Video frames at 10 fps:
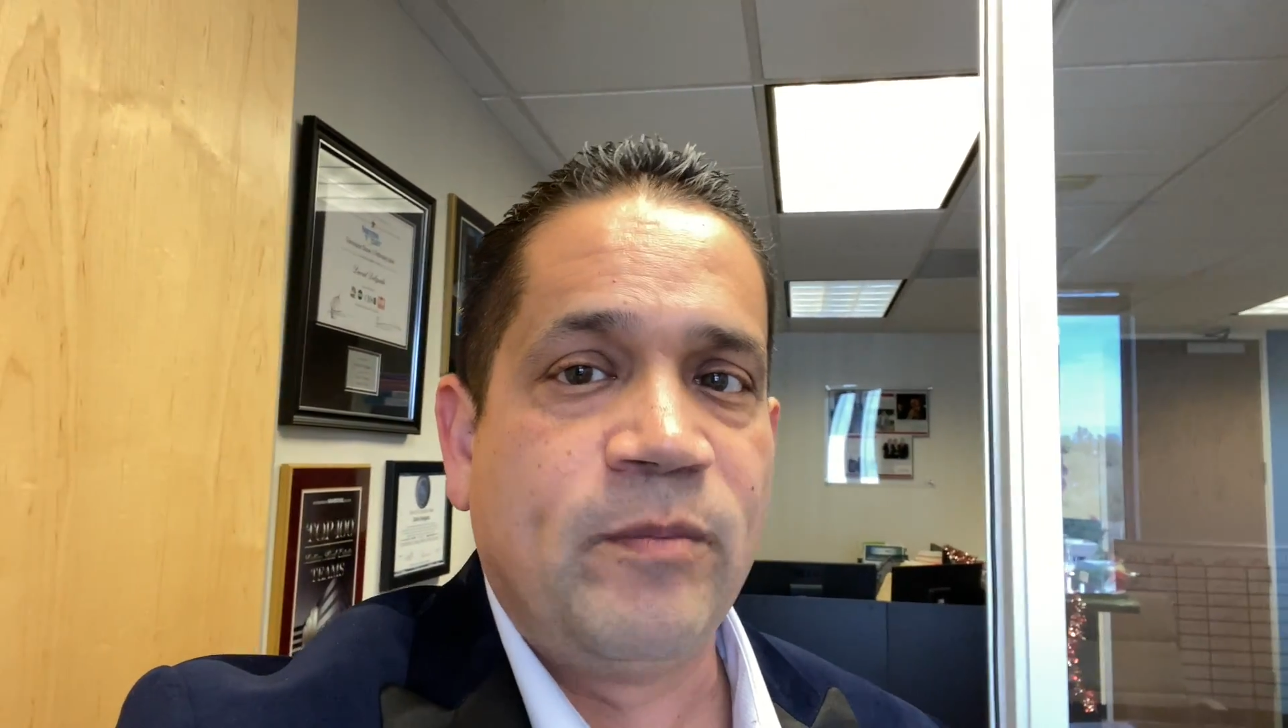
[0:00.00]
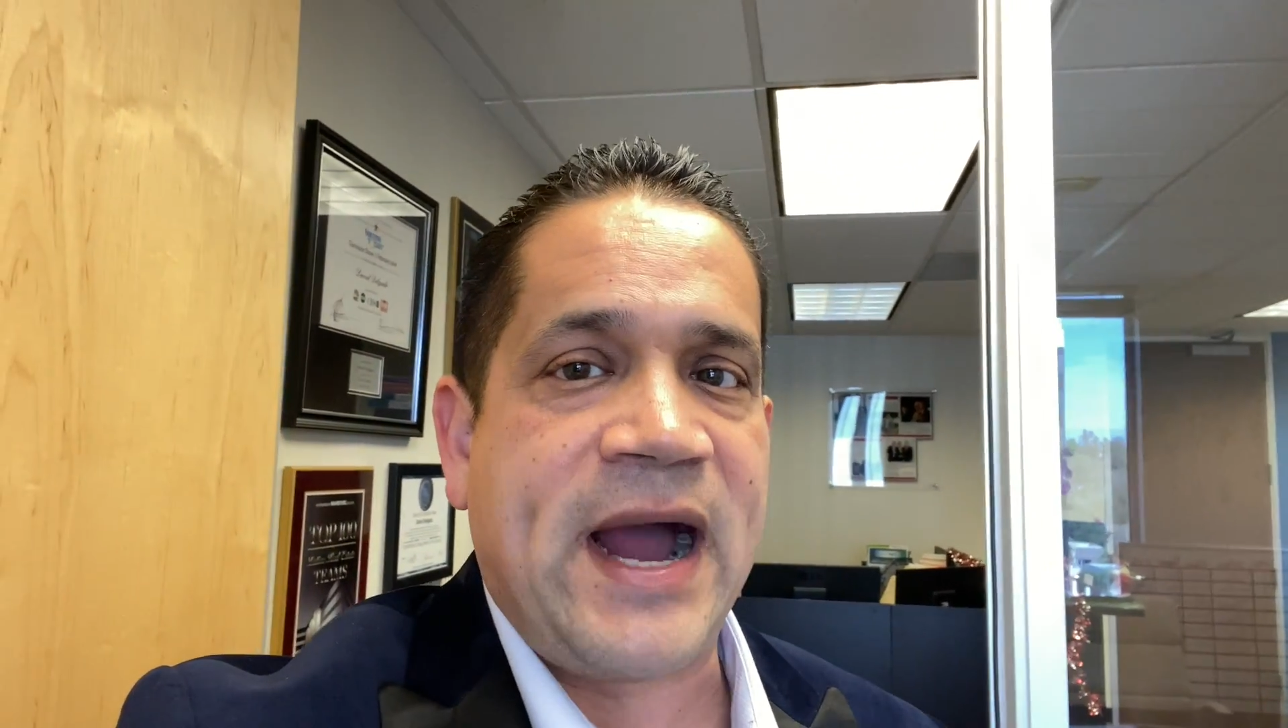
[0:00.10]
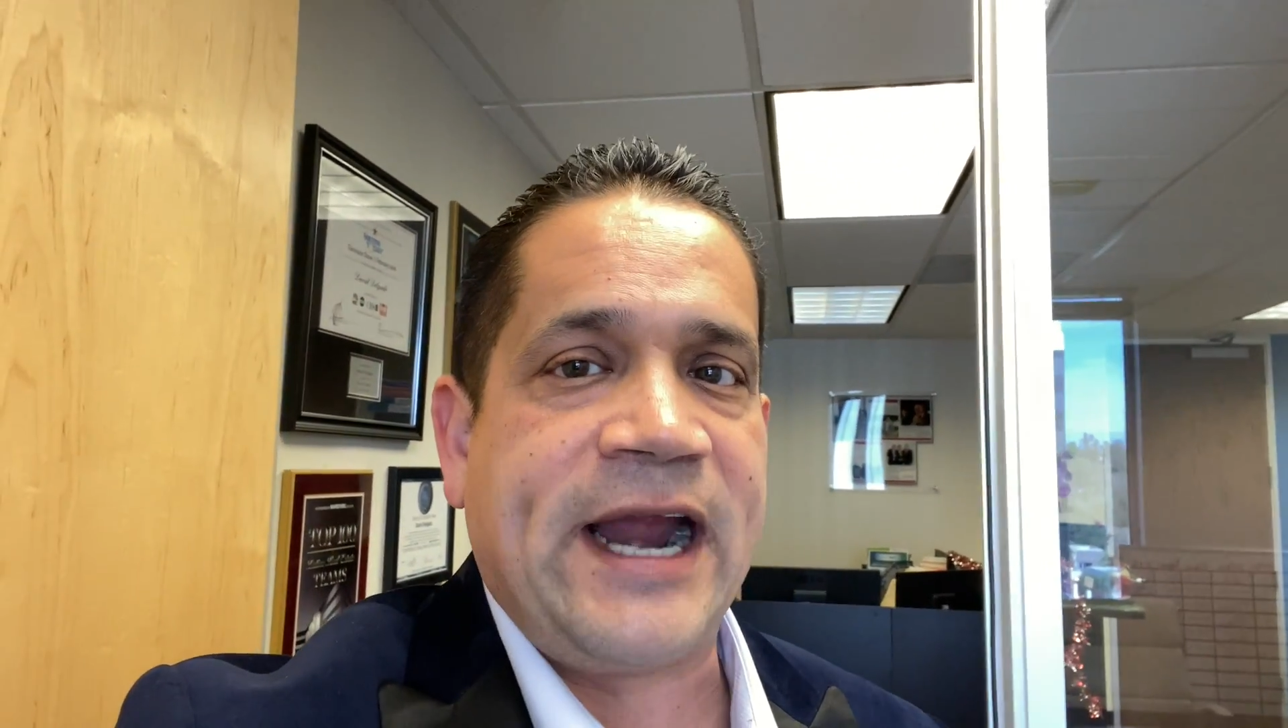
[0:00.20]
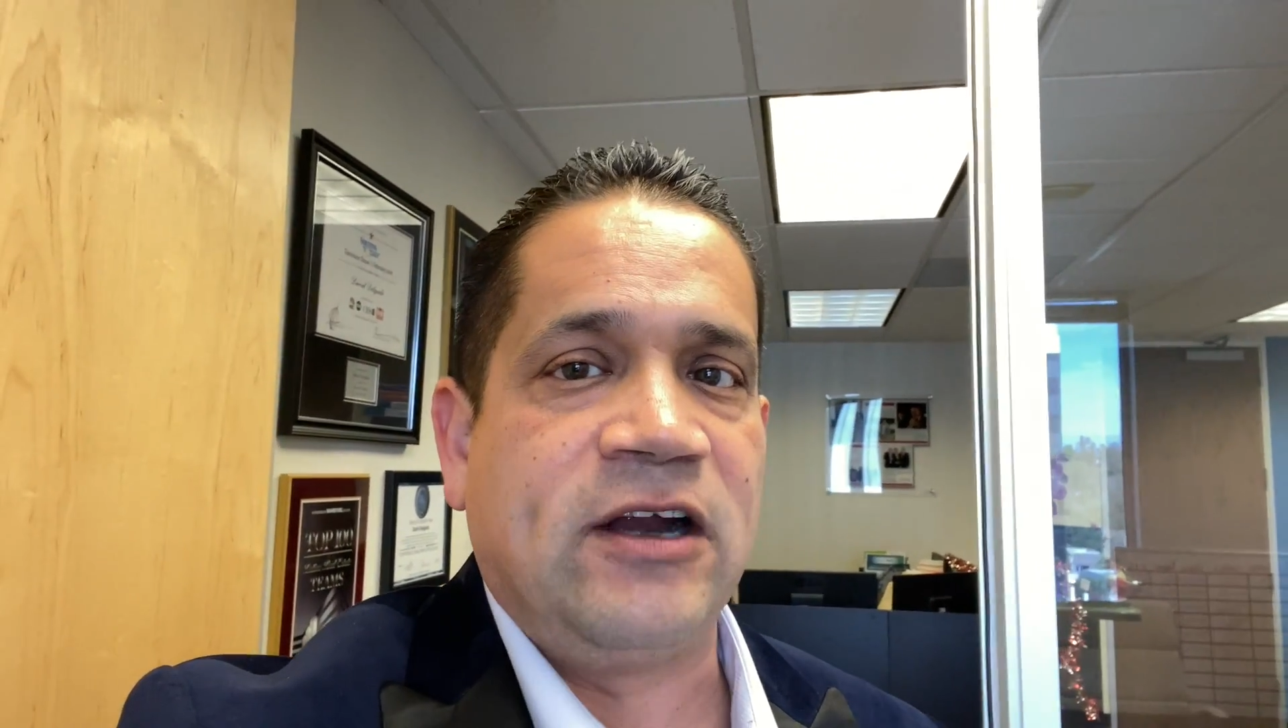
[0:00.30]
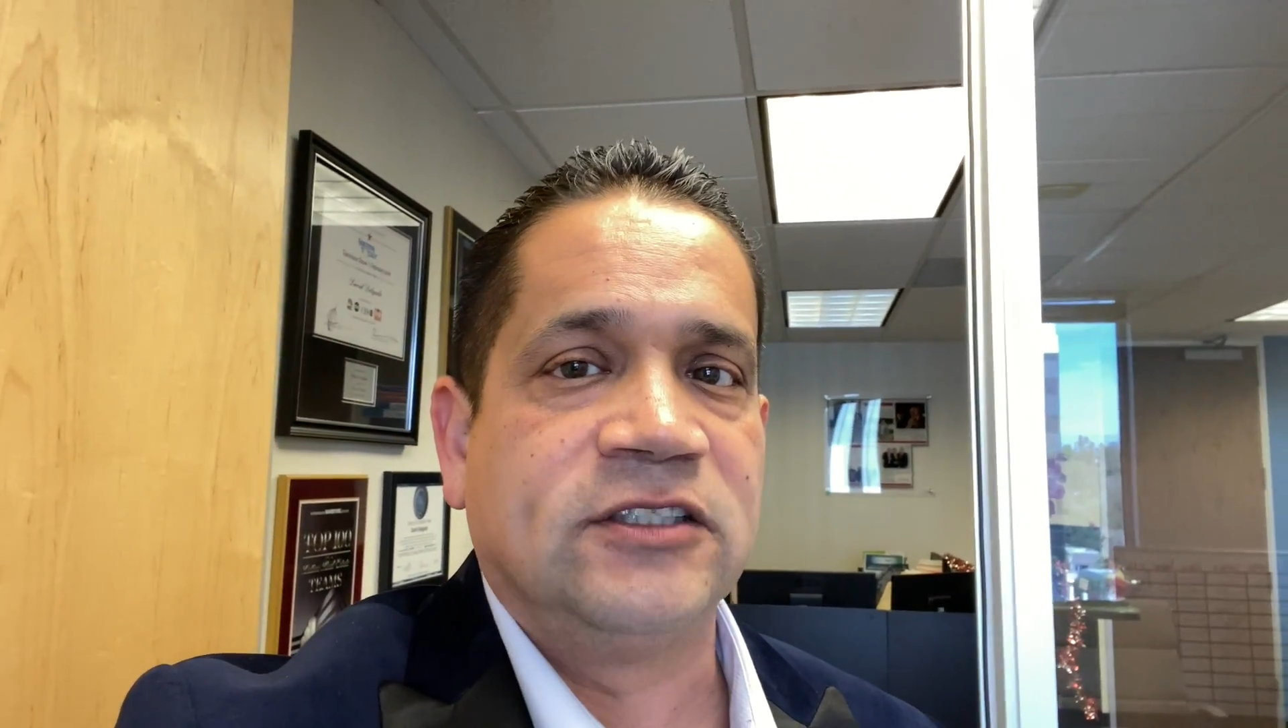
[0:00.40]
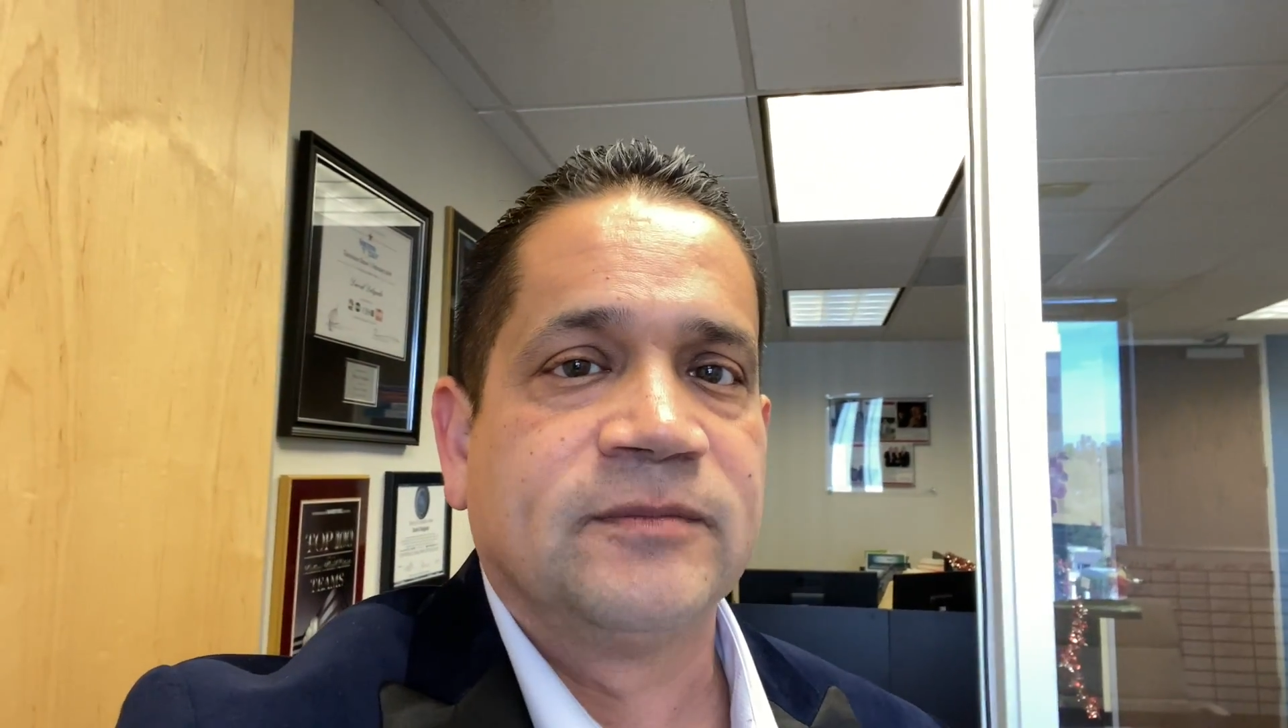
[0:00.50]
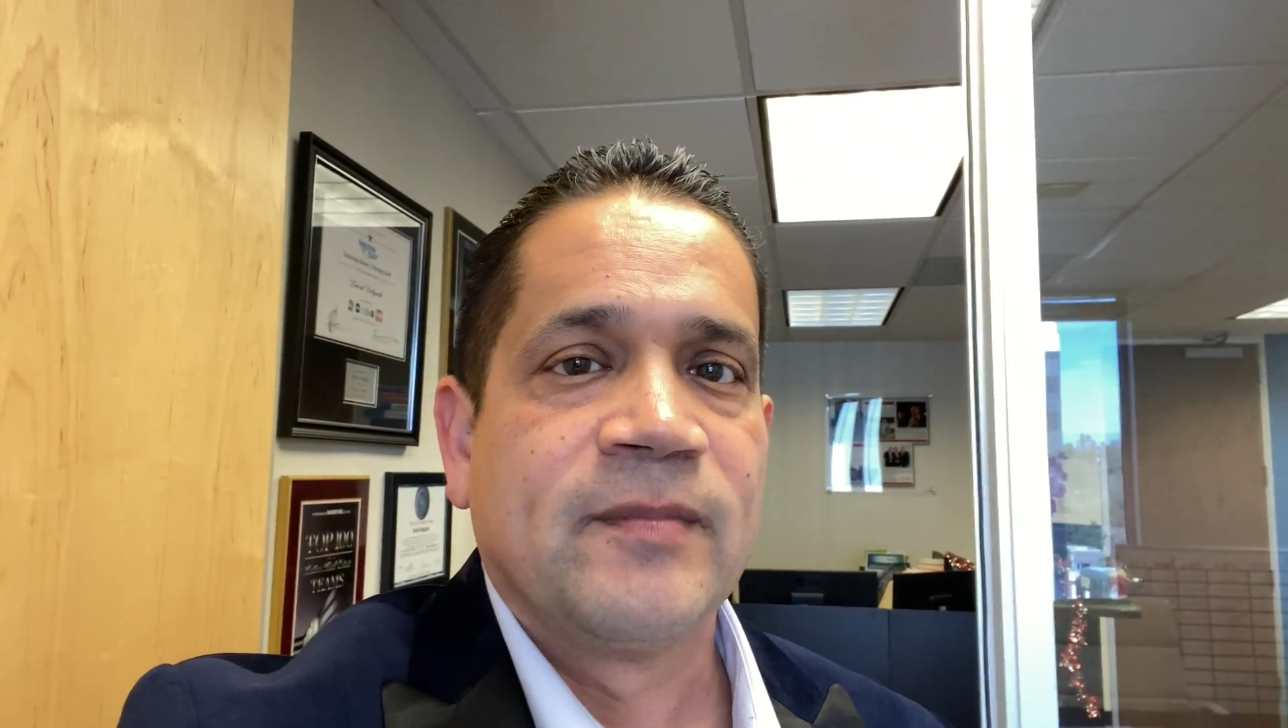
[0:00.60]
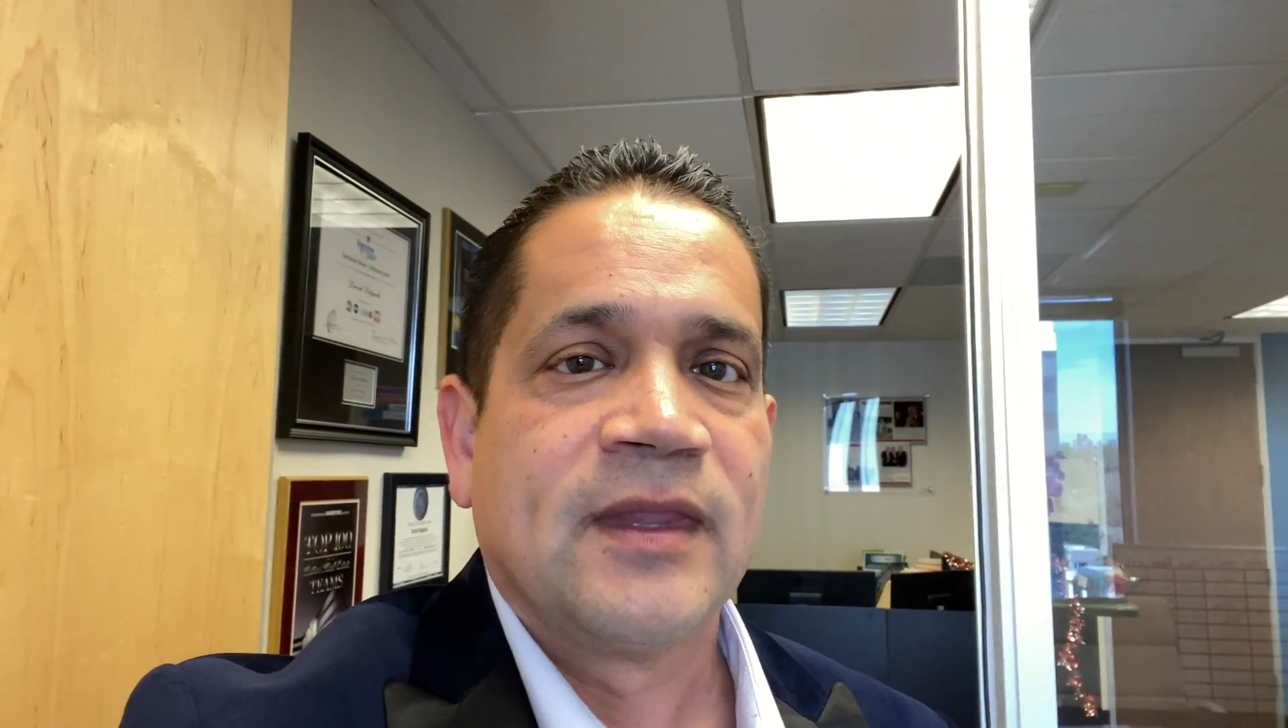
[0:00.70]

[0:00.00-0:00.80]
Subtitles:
buyers